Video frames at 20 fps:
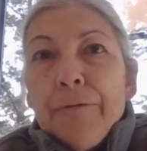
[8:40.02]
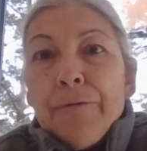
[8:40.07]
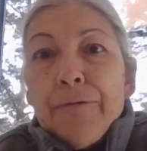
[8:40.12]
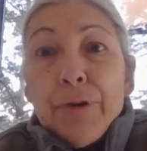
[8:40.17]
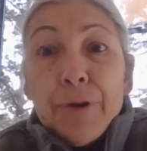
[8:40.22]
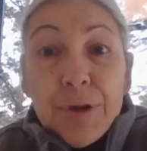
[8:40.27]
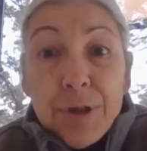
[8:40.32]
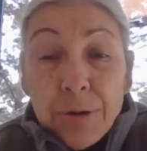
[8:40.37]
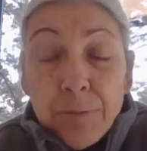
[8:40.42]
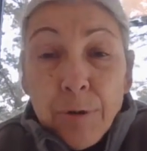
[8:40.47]

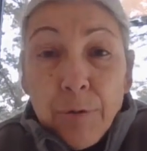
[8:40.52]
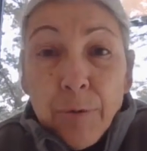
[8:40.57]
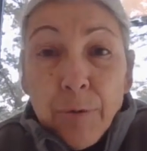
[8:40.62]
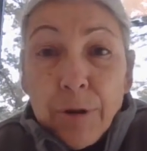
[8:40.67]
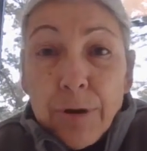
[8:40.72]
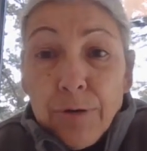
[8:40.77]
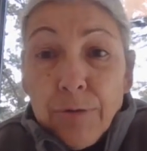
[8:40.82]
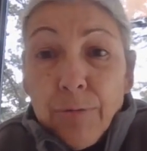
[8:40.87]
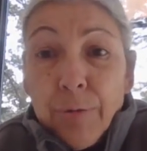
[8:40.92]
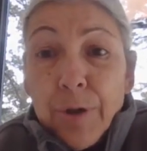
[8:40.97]
first thing we want to
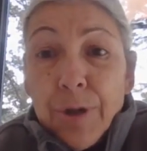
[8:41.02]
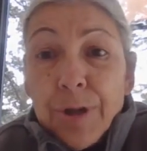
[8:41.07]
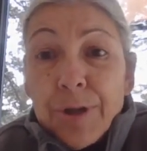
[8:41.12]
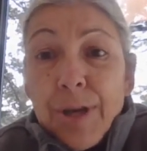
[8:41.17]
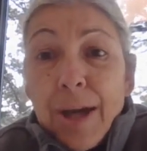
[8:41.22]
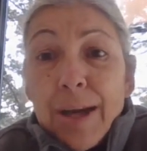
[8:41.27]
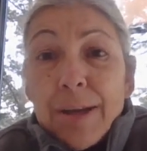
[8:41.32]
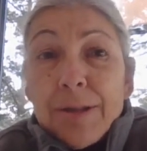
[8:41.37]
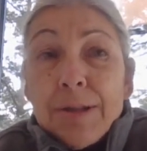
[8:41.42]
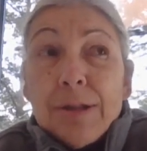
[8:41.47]
do with these
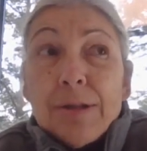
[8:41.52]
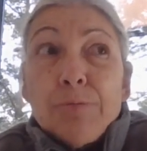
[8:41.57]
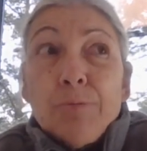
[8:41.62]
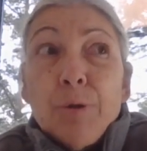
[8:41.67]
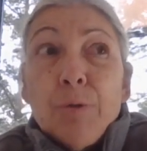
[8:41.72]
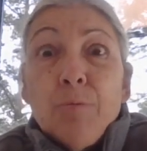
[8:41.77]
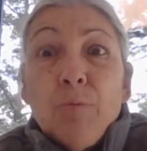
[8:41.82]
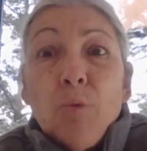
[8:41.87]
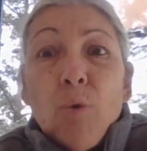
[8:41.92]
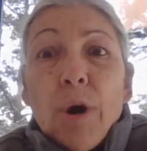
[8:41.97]
cats is we
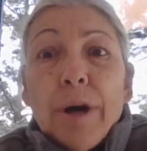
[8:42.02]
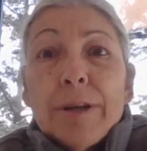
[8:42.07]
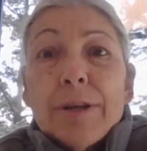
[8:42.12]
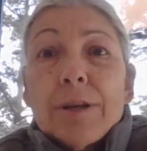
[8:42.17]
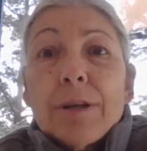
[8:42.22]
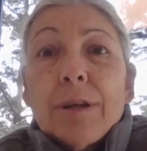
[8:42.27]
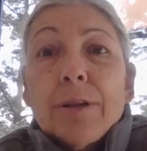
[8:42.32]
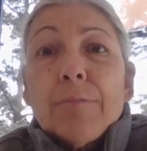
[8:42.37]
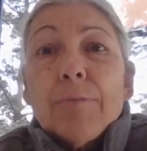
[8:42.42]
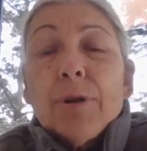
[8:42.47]
want
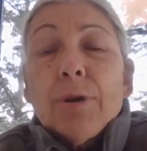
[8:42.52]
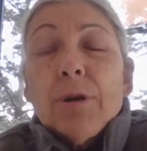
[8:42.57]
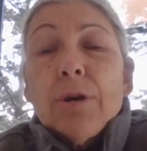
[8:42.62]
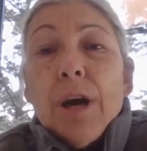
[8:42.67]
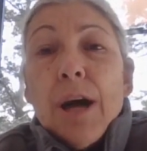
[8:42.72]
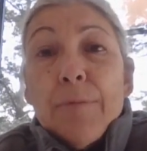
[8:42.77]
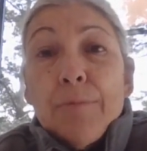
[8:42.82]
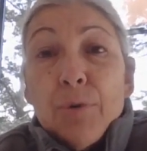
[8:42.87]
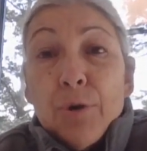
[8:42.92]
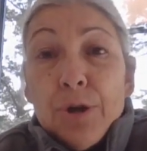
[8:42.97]
to get them on a
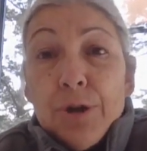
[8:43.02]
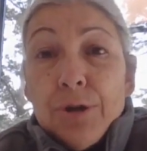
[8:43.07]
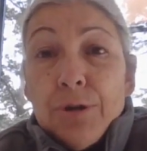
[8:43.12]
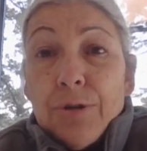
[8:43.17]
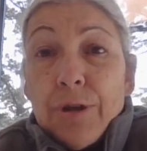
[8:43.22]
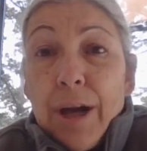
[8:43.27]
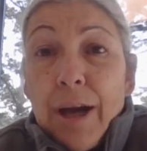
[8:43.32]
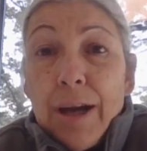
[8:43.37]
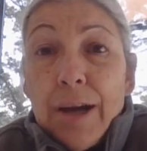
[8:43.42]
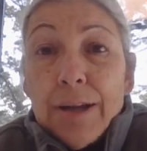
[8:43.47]
high moisture
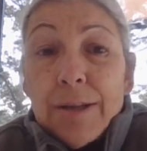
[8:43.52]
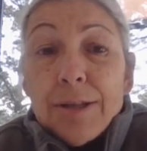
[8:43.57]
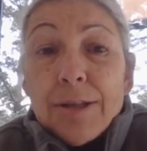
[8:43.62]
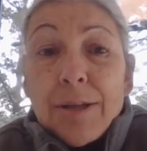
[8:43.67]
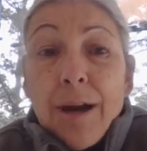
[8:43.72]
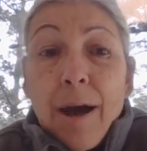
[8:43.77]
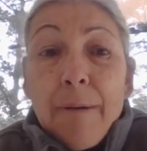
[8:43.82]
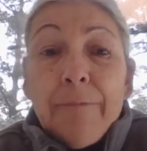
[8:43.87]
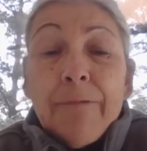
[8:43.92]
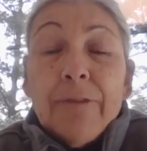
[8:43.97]
diet.
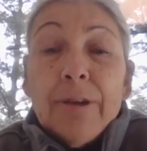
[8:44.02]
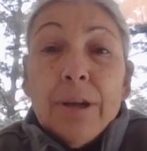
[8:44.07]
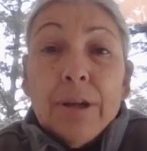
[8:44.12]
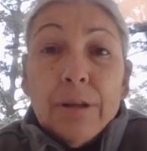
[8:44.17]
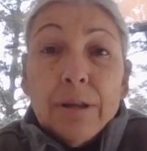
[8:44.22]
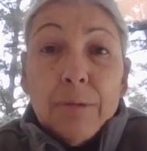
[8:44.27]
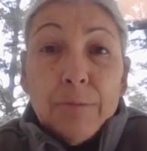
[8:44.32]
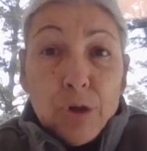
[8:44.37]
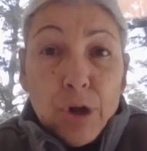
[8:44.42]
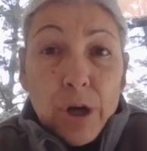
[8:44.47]
Stop
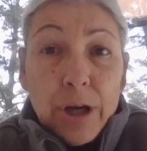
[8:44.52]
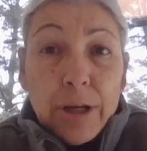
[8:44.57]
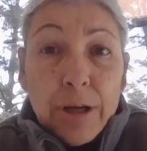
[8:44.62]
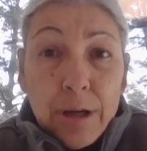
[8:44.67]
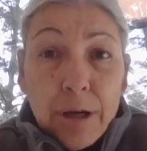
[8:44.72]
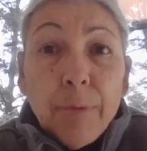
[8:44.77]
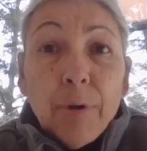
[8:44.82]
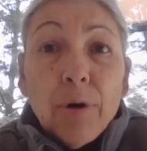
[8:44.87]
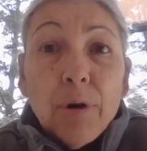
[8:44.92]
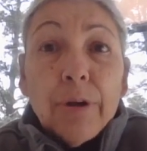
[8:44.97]
feeding them dry
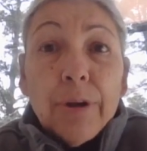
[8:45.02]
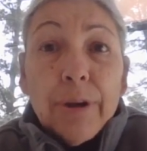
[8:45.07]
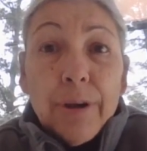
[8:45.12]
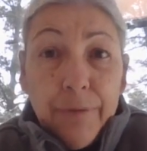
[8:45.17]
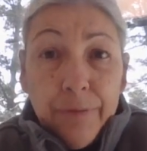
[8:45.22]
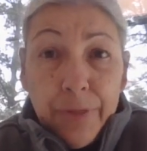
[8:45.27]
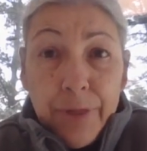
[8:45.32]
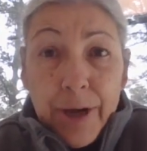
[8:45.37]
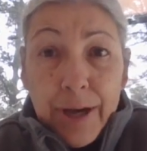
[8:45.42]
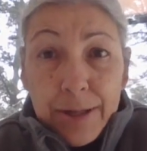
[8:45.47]
kibble
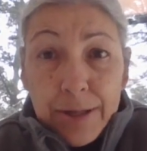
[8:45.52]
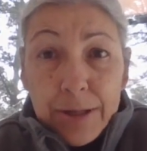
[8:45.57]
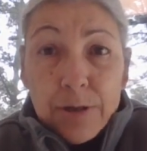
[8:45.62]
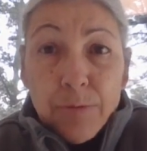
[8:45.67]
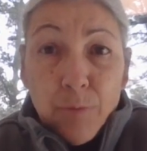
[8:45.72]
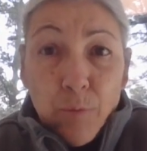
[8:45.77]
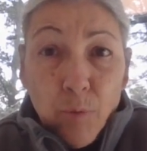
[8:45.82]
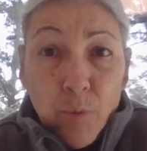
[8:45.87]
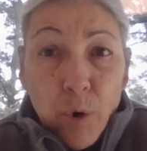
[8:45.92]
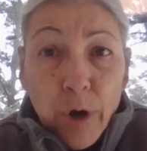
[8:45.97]
if that's
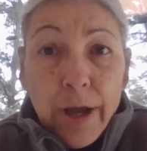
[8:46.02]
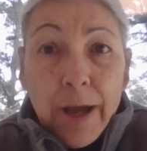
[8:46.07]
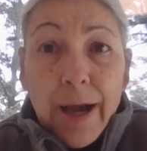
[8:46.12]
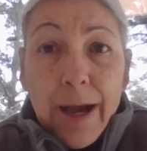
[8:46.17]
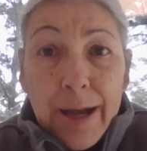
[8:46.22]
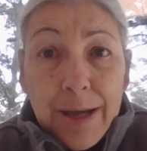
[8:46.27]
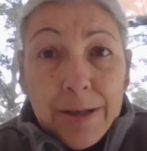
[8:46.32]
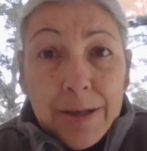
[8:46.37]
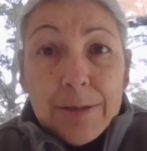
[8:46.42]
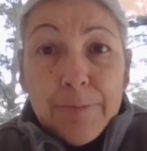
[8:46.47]
what
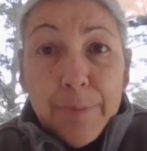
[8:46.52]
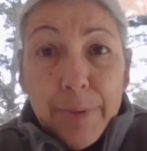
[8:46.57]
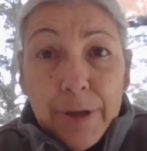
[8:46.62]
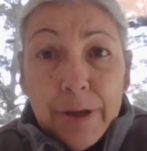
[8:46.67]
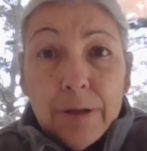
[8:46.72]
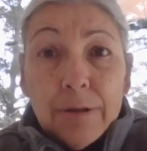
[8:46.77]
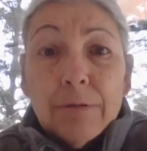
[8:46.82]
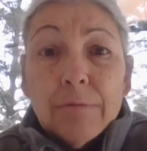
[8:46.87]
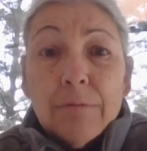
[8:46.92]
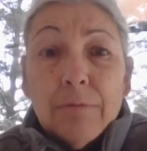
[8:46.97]
has
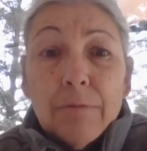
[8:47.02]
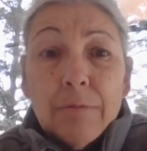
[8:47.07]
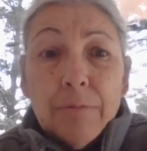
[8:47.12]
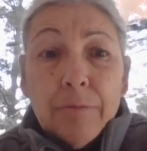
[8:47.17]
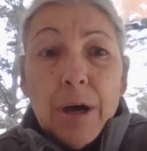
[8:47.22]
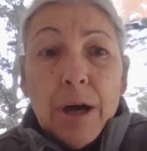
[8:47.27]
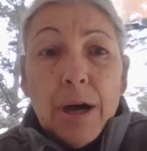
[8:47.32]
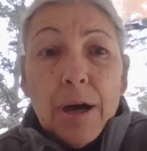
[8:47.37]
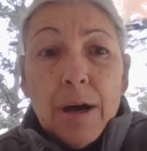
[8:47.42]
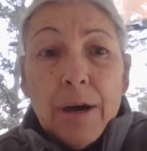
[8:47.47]
been
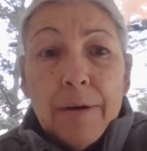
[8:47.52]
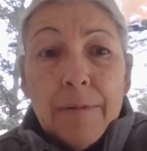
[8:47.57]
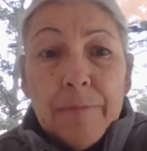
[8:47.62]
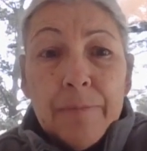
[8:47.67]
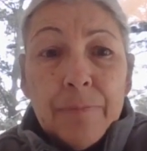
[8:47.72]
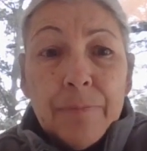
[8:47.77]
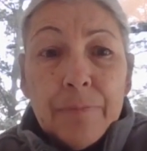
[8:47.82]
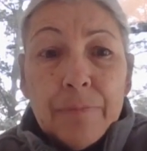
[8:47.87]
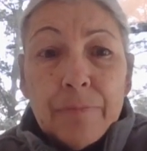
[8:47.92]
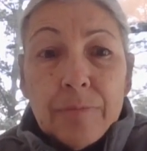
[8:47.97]
uh,
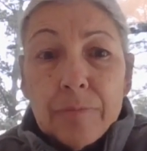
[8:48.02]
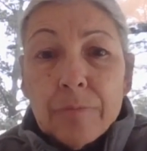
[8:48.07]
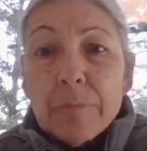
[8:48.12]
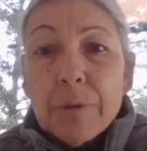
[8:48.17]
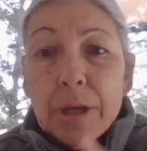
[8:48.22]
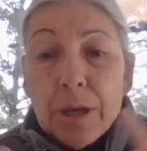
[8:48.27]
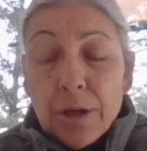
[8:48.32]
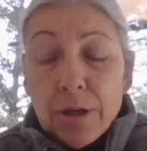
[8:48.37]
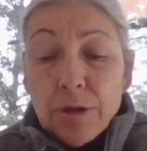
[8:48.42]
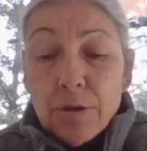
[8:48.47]

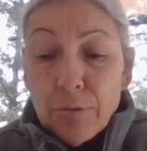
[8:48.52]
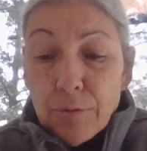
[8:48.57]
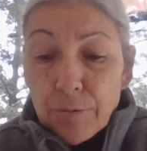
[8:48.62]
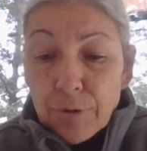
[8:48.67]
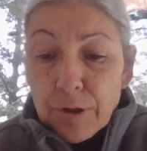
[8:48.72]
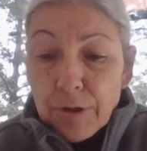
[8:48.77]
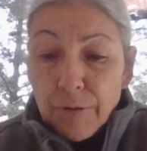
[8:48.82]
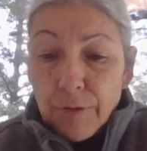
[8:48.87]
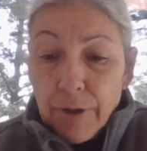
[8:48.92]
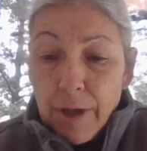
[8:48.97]
being
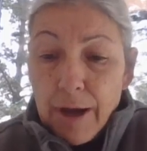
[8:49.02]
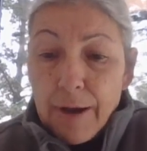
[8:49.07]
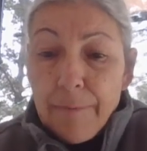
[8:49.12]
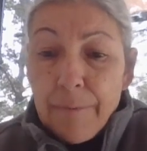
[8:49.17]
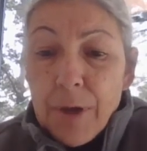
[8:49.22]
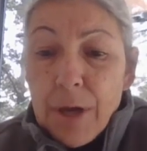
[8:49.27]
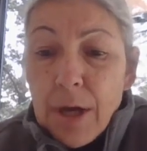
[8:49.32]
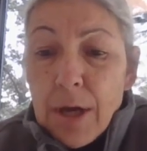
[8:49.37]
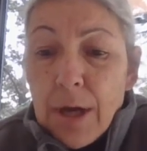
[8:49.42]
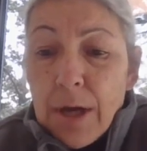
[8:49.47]
used for them.
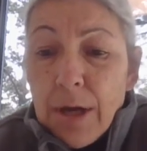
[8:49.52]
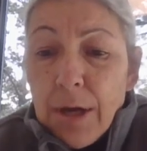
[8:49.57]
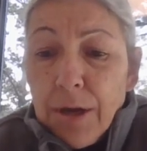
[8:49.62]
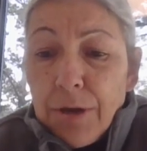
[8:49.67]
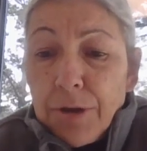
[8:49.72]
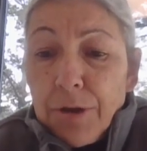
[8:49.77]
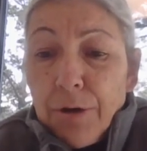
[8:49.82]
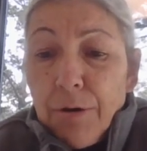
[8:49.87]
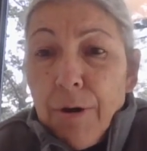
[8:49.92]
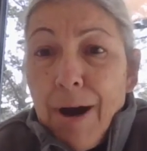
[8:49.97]

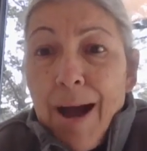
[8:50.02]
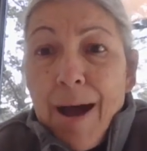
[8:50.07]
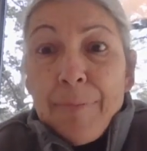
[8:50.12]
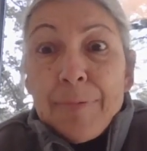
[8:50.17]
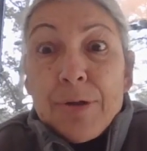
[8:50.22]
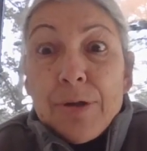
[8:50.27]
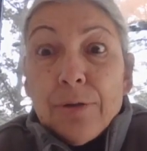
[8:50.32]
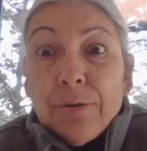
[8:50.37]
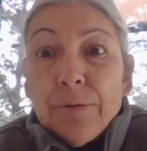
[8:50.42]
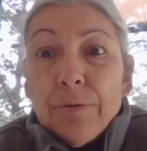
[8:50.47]
So
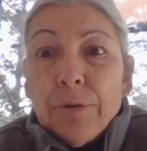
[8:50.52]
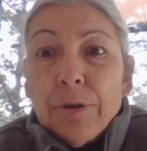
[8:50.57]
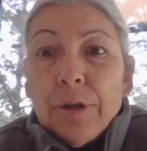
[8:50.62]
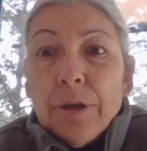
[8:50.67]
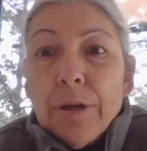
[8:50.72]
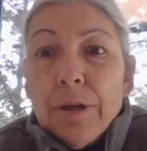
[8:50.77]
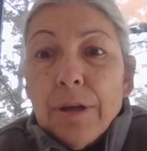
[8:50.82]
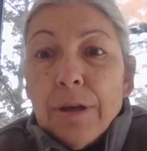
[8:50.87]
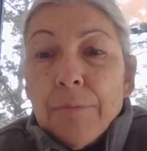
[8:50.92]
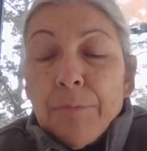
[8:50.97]

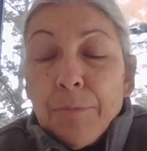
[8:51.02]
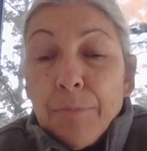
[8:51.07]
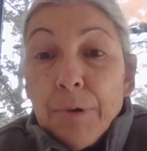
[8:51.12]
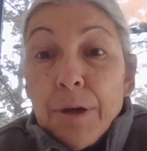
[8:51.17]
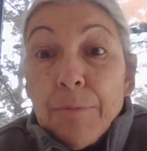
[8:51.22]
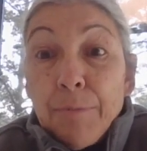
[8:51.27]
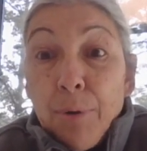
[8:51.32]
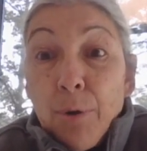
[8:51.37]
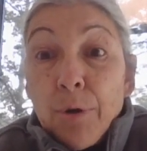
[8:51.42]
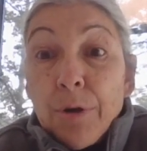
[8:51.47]
absolutely Im
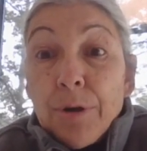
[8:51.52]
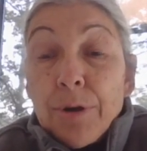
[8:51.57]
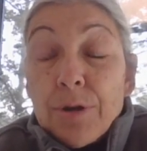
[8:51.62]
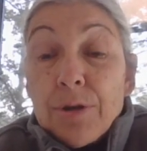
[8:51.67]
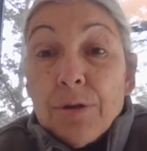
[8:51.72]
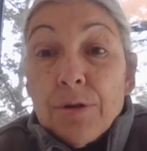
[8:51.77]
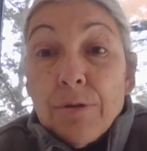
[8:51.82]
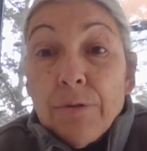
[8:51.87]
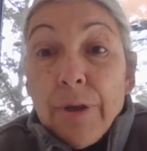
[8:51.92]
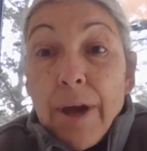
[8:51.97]
important
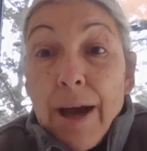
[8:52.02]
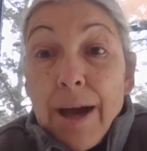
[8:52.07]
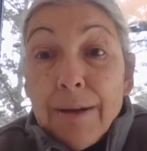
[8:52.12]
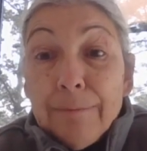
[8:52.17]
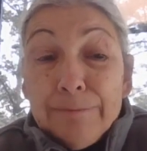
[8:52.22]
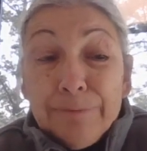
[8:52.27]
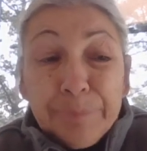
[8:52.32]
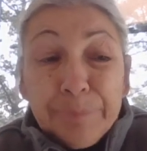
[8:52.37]
to do that.